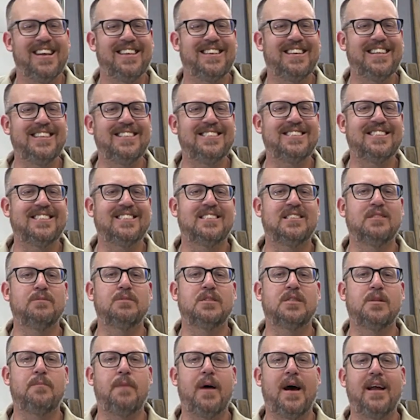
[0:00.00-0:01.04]
These
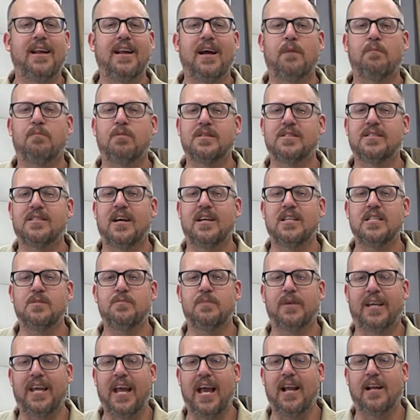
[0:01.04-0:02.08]
systems depend on precise
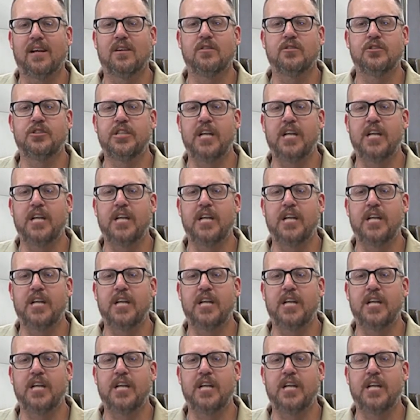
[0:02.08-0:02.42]
mechanical